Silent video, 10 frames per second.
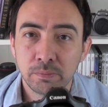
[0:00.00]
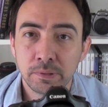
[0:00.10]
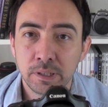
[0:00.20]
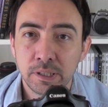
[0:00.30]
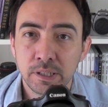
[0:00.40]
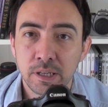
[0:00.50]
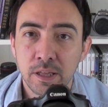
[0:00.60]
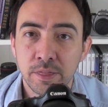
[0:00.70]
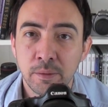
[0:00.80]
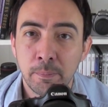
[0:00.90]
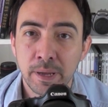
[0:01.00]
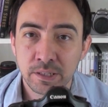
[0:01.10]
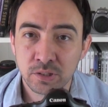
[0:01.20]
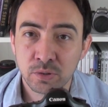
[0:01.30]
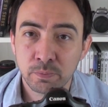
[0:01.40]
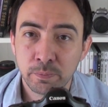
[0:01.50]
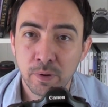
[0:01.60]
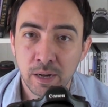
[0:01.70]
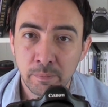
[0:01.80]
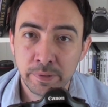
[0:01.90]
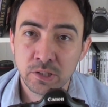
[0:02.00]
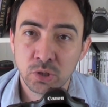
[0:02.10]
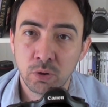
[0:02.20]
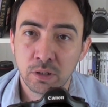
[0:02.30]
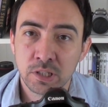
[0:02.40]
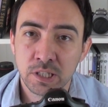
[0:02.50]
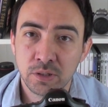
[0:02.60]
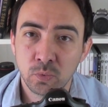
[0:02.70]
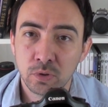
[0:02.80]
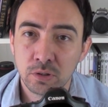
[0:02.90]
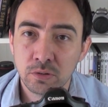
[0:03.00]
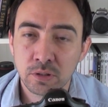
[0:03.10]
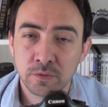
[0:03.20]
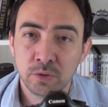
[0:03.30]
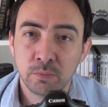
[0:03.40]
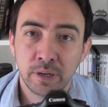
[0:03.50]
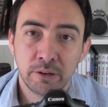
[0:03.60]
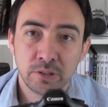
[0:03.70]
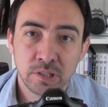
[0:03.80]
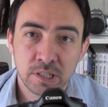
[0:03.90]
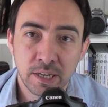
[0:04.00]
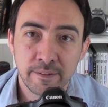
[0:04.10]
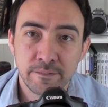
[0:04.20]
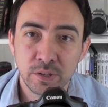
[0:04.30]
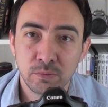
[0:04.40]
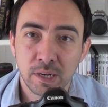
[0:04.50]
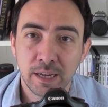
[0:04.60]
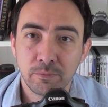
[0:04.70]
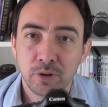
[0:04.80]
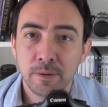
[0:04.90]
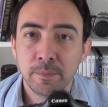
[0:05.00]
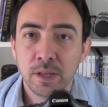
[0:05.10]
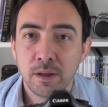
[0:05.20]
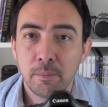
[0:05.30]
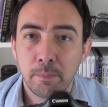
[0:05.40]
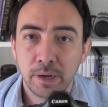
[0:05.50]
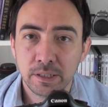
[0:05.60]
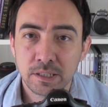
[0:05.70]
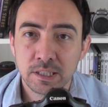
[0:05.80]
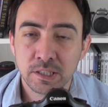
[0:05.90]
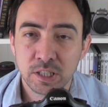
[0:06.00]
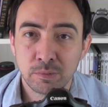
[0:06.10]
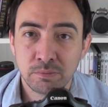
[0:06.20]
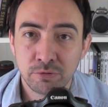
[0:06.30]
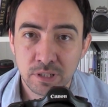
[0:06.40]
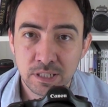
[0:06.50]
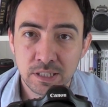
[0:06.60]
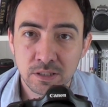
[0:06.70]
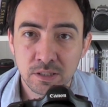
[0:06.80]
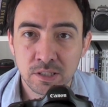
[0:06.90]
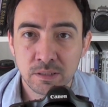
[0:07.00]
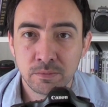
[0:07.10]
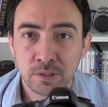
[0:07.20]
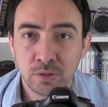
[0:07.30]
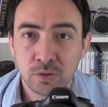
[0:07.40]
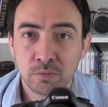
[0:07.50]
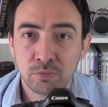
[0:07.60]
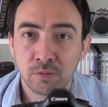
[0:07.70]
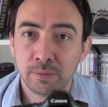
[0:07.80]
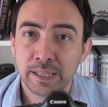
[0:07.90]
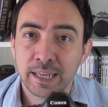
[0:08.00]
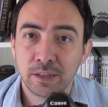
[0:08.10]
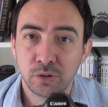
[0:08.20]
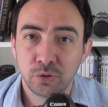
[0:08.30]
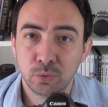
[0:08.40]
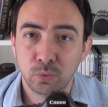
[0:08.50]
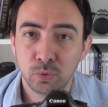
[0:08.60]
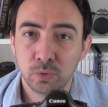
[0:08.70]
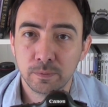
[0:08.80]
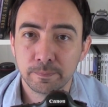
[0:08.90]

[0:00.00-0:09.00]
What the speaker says: to be the best picture quality in the world if you compare it to, say, a film camera, but it's going to be pretty decent and something you can probably hang on your wall.